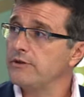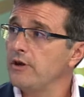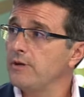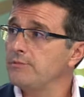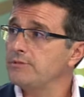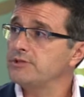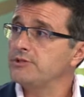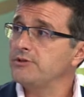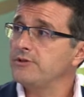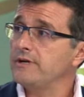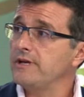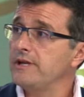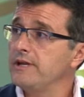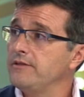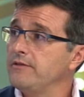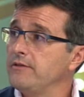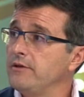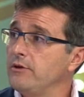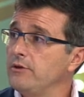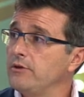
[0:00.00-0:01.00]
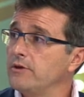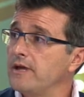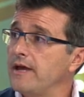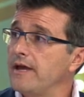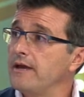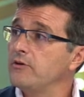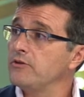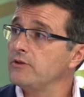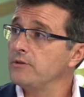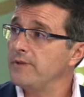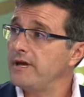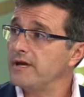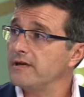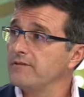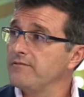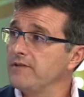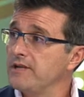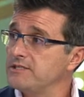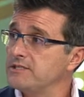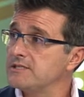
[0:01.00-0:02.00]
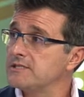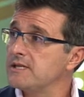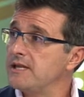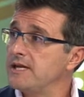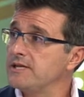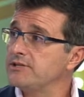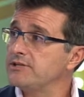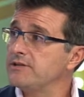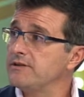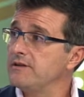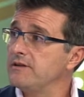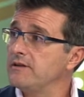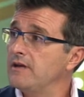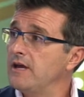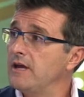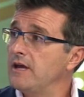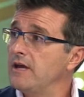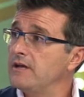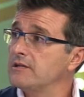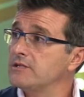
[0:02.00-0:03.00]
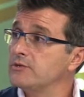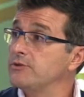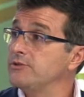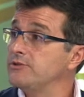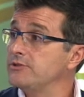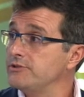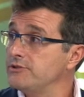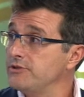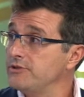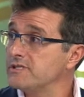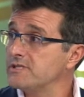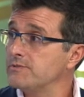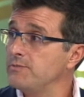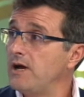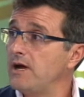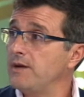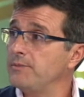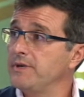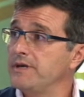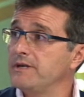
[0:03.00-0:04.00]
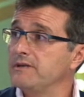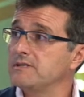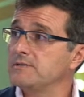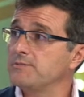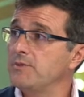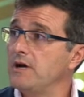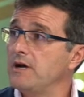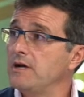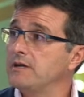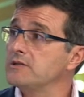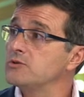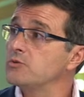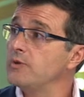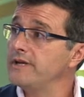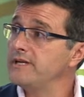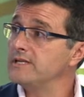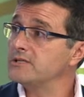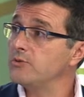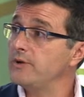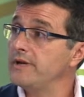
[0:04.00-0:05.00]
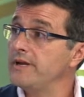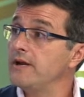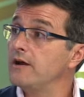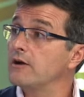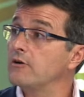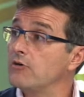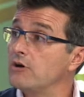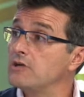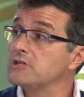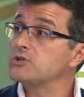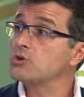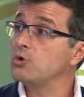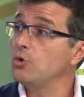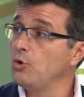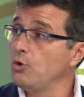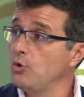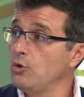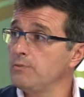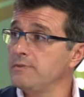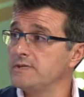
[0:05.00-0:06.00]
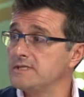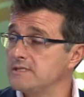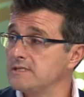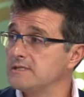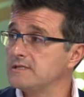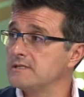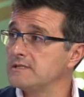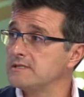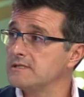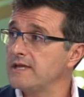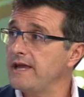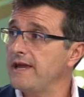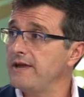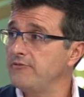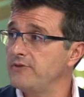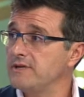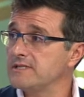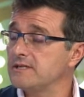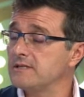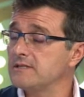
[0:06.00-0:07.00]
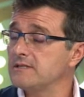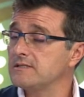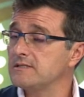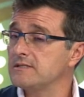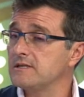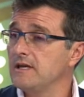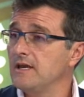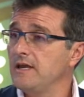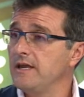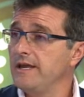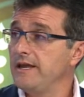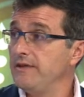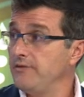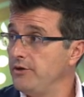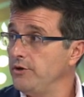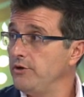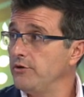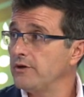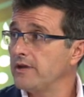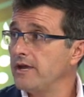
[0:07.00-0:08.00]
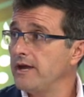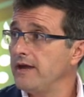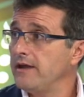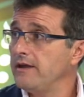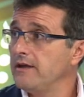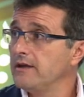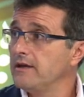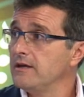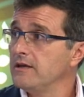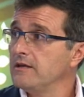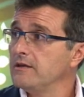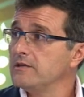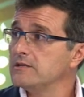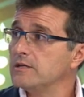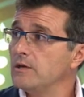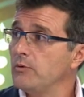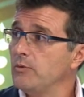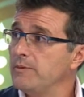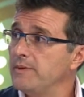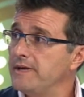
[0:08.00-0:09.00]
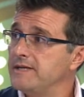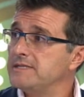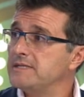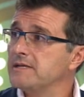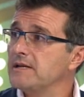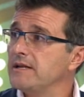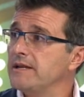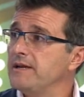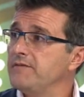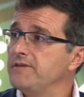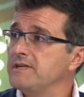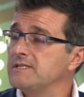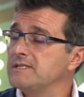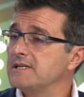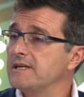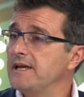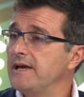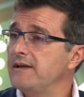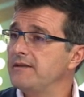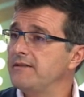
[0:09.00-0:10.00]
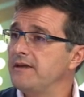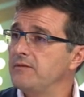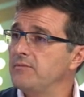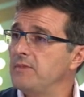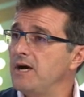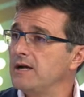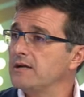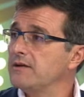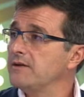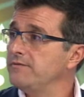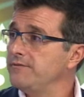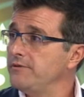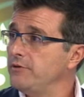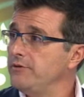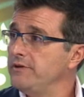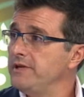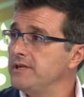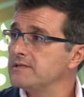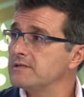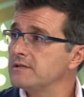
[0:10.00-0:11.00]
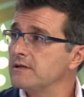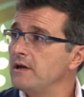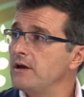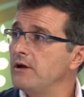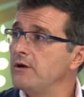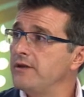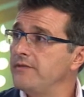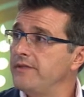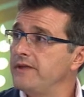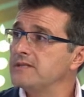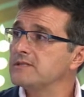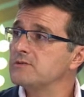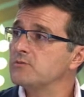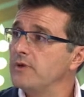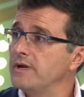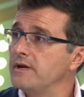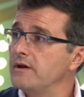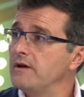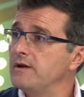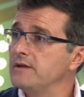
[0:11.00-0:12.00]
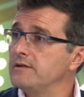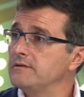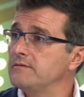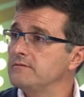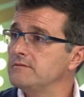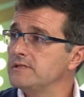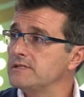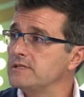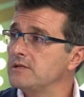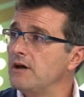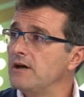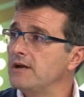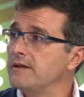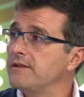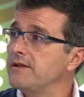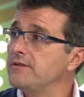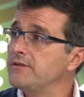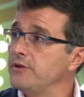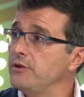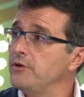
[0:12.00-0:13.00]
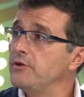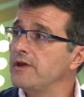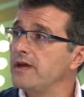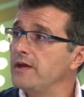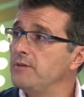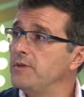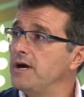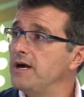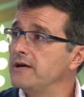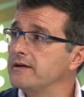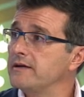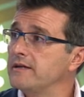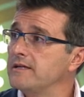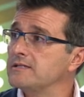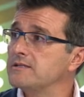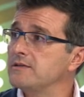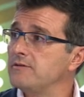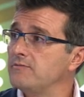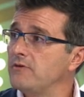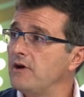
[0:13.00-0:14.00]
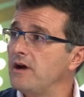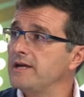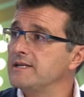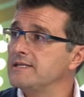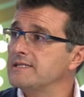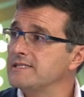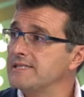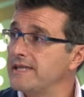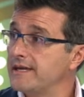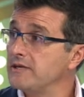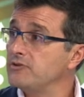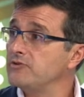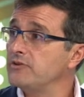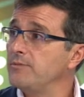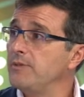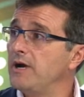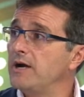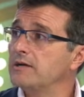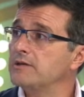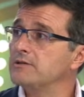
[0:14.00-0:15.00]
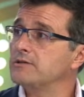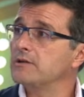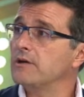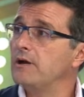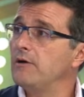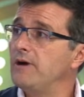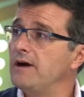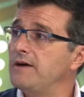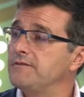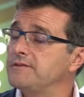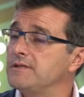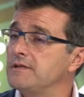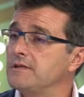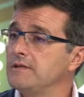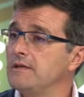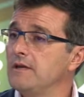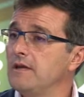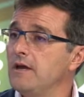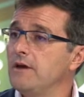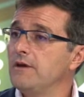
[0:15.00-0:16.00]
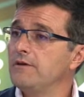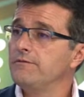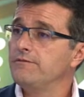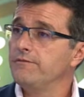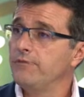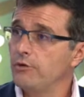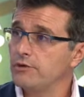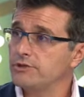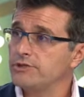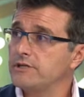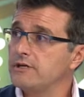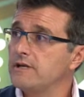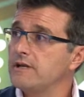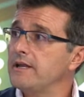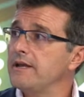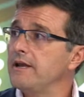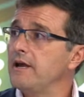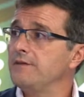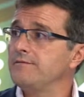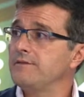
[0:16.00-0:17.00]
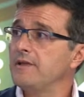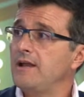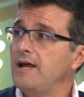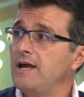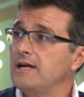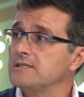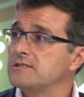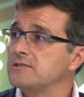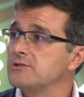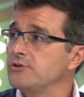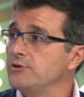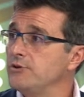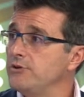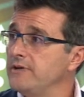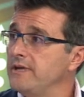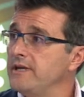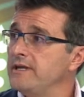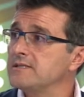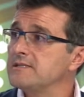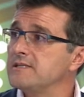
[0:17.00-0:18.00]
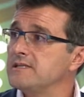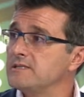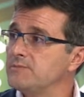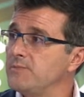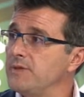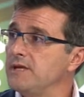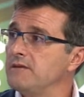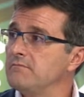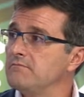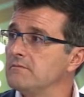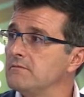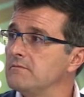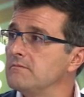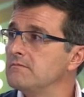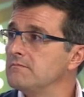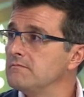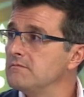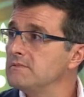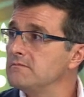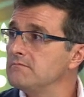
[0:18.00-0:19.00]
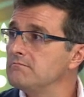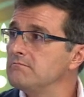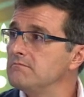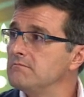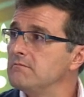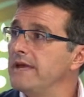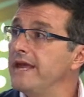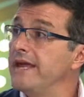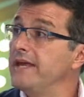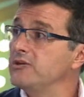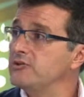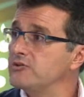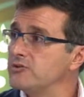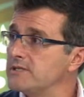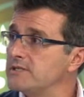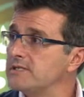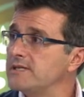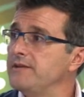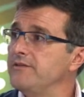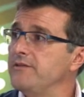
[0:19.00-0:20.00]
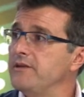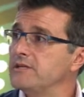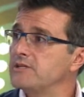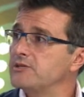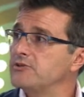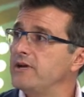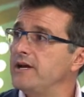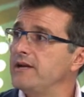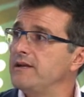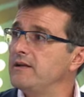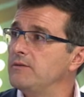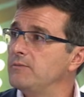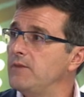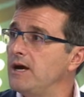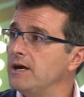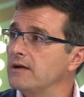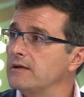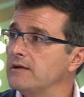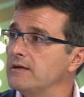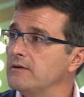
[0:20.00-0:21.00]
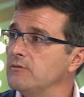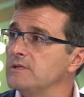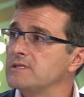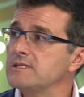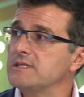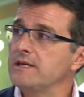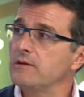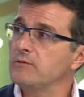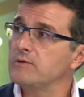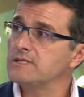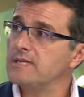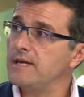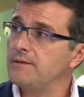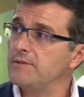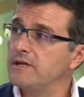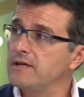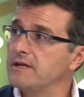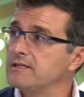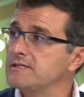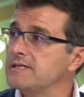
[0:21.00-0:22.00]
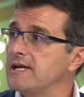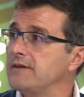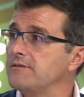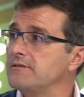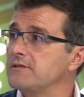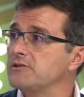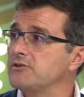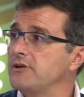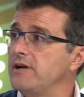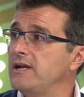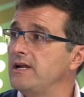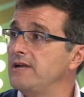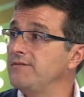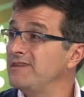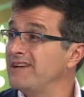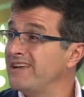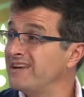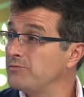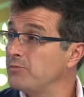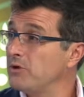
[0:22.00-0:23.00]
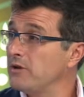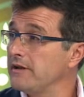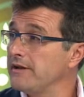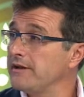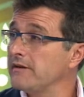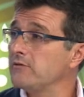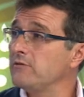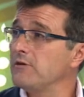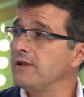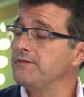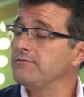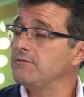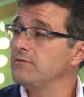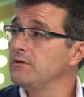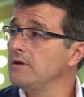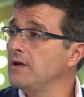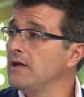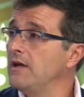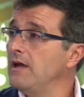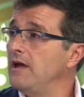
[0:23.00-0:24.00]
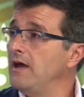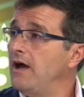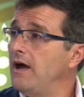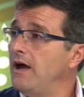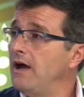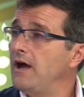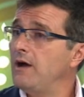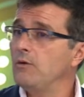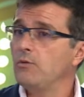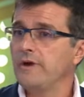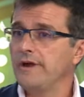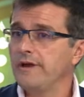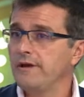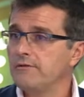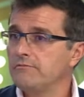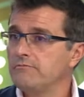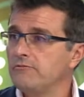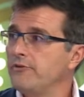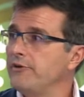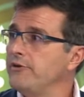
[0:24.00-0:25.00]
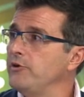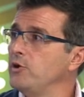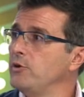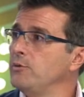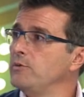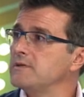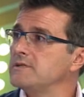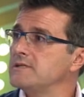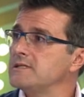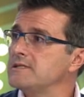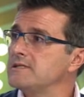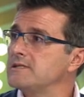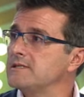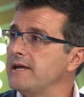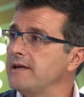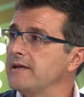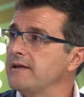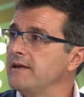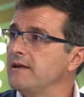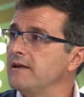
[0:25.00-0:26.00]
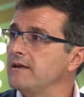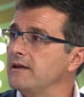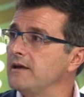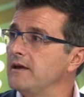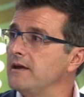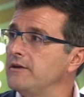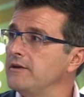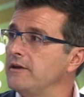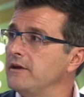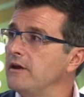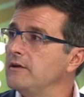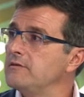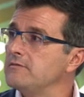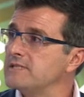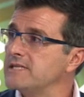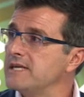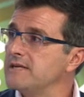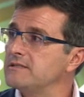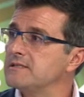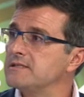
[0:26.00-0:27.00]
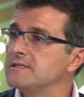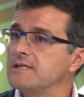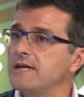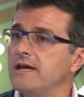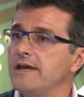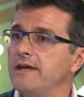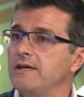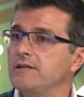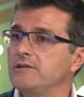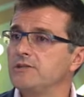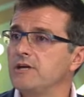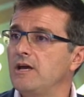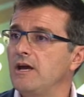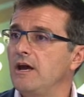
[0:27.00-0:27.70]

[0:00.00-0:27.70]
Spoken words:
opportunity in the UK on the back of legislation to introduce smart meters by 2020 across all businesses and residents in the UK. So we basically investigated that market a few years ago, and that's when I decided that the UK market is the right secondary market to go after. Fortunately, over the last 2 years, there's been interest in the Australian market. We're seeing what's happening in South Australia, even at a political level, where renewables is taking, centre stage.